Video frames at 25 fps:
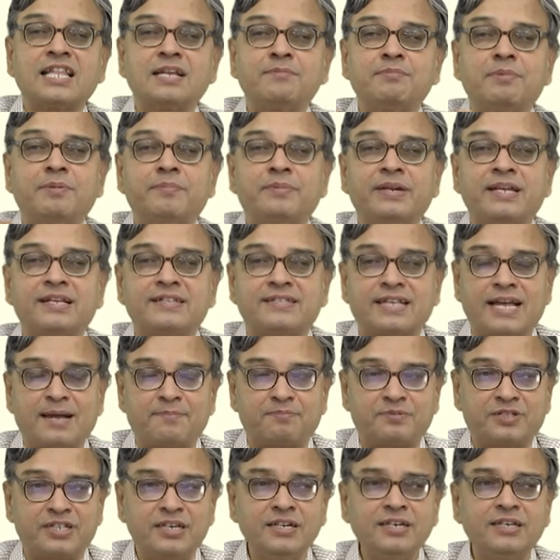member is
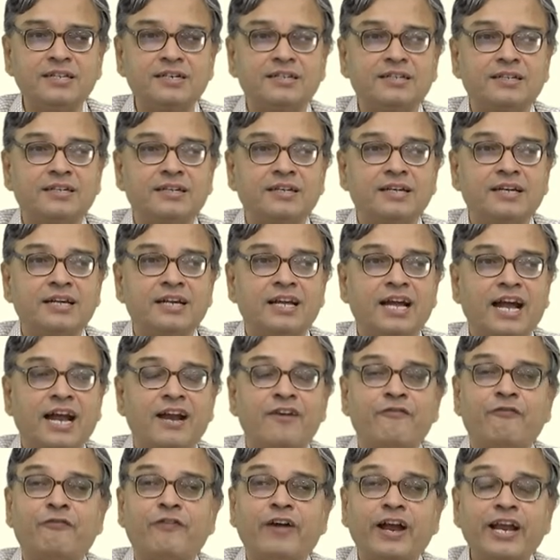absent,
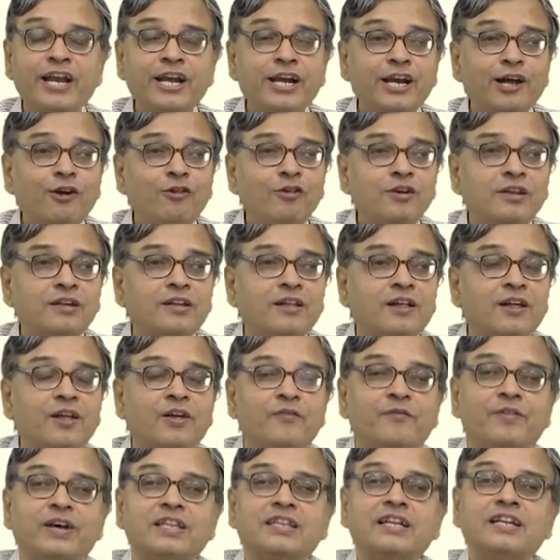and find out
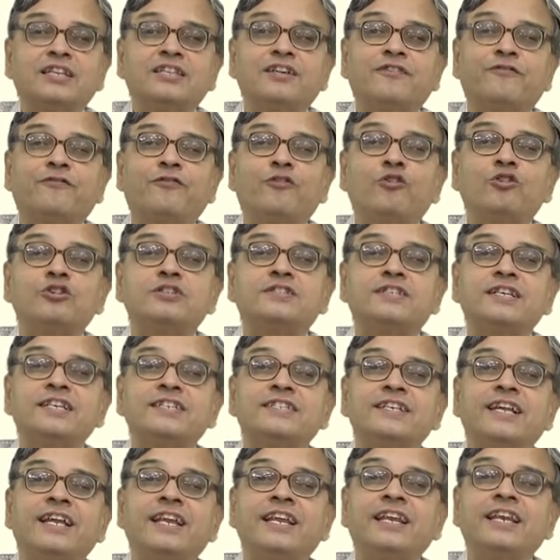whether the force is
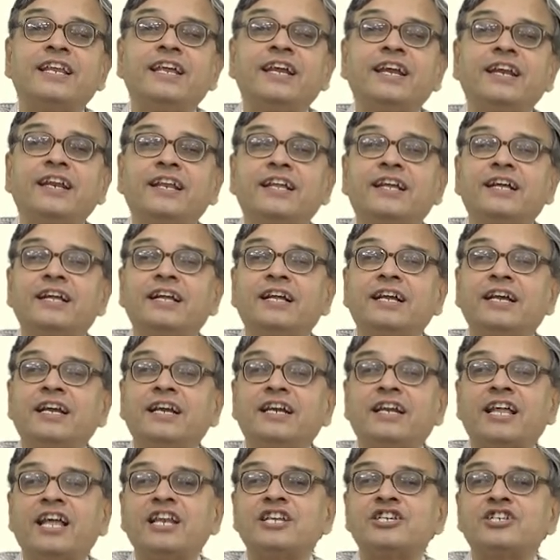indeed
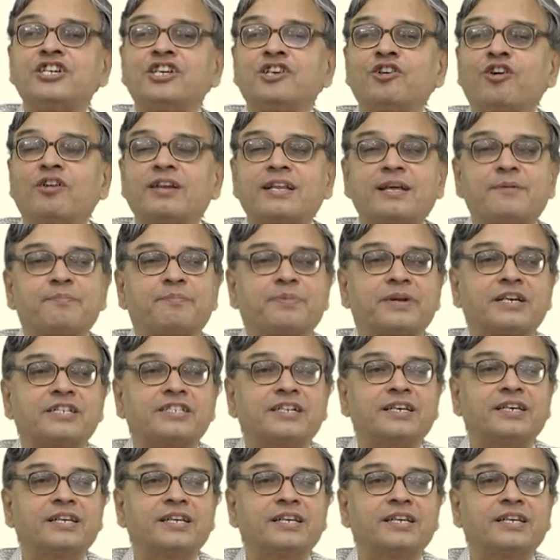tension or compression.